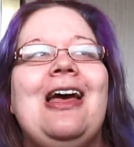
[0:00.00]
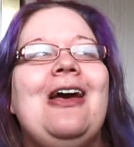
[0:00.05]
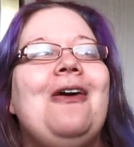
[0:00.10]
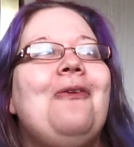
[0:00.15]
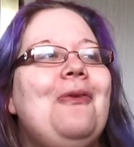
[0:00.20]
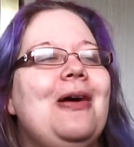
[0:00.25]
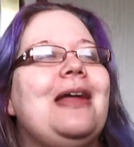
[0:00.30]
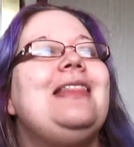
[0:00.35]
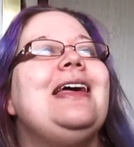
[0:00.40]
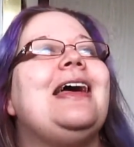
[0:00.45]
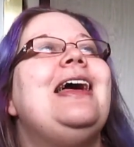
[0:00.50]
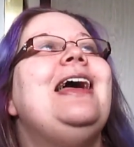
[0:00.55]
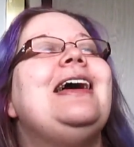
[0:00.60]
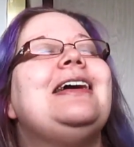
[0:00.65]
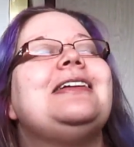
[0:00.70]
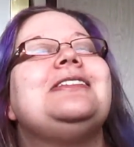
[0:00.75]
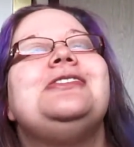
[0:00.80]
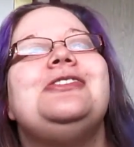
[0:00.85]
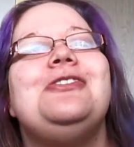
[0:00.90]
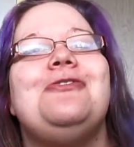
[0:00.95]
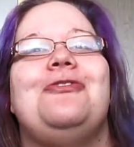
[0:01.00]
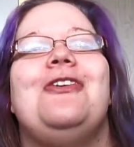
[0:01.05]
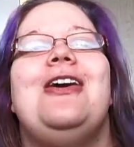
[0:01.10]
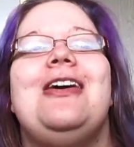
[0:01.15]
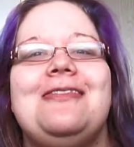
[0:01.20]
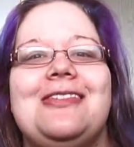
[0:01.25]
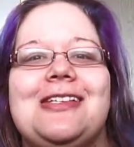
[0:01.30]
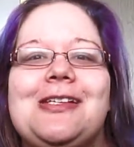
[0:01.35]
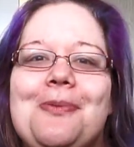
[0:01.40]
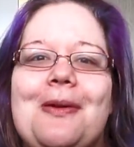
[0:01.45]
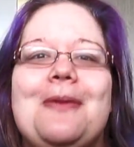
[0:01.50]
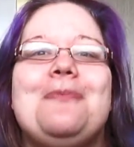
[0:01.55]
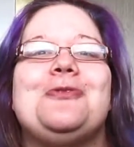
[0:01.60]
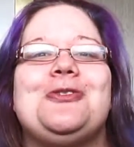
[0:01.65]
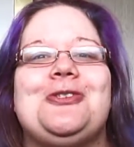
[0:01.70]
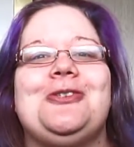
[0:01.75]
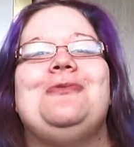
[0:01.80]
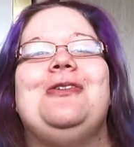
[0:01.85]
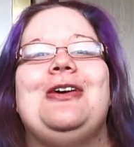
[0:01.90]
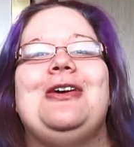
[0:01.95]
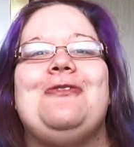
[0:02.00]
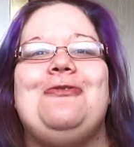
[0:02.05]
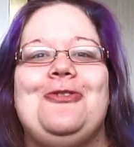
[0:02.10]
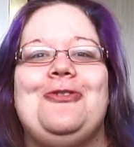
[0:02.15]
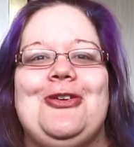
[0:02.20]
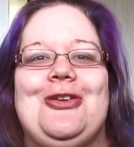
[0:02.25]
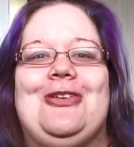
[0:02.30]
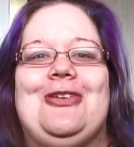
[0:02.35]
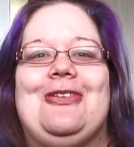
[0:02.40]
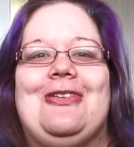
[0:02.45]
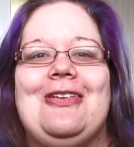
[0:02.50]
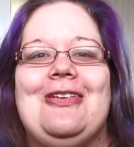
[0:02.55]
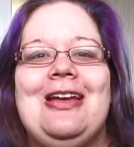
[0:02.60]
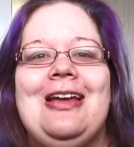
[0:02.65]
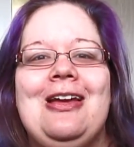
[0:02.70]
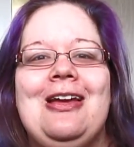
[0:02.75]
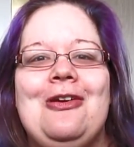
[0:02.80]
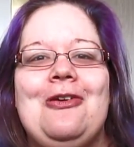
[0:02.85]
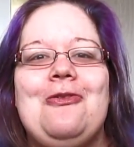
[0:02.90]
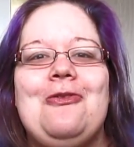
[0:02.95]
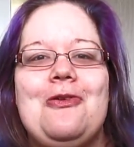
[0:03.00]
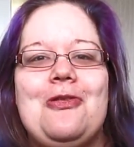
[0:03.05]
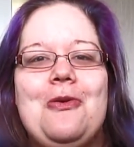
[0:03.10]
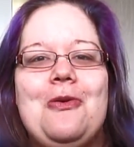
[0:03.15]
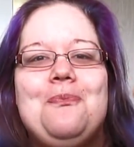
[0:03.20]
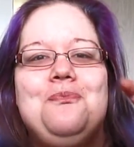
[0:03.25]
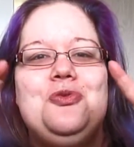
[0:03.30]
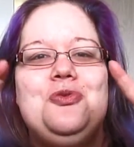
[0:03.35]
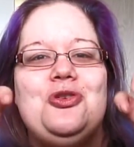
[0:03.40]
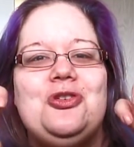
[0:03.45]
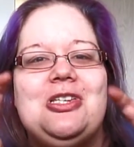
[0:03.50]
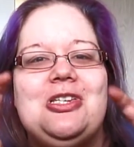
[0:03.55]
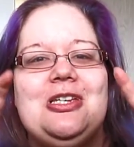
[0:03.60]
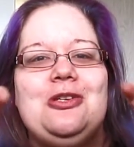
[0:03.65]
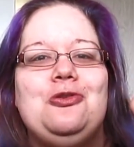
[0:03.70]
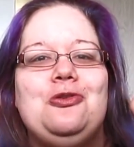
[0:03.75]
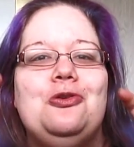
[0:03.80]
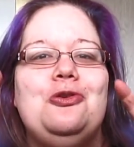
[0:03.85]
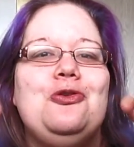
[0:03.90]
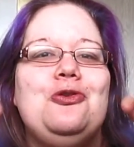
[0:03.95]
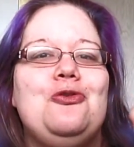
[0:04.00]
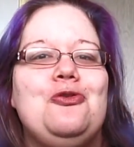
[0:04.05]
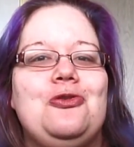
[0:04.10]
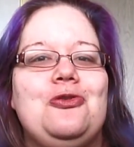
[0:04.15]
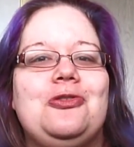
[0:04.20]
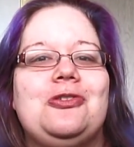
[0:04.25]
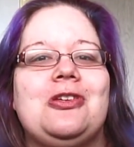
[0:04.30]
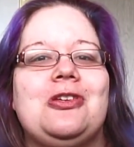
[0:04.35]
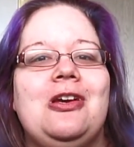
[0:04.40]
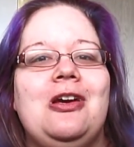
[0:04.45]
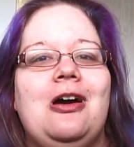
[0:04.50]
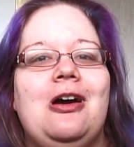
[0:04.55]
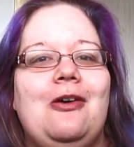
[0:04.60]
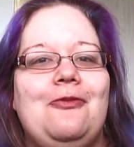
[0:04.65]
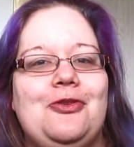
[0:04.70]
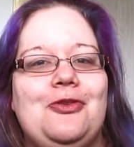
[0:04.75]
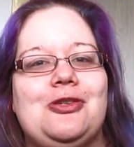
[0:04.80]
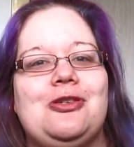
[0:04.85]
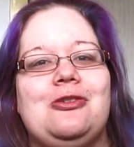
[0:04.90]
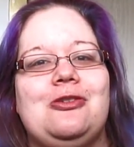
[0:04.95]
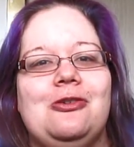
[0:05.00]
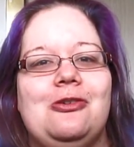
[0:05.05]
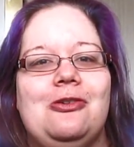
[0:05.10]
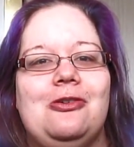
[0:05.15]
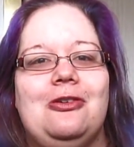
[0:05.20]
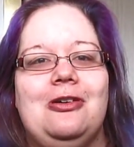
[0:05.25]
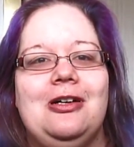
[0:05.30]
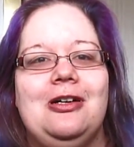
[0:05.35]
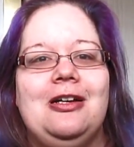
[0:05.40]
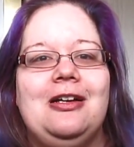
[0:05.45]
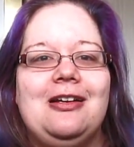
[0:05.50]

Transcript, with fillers: where the heck do you find these people to work for you who are the beauty gurus of the store?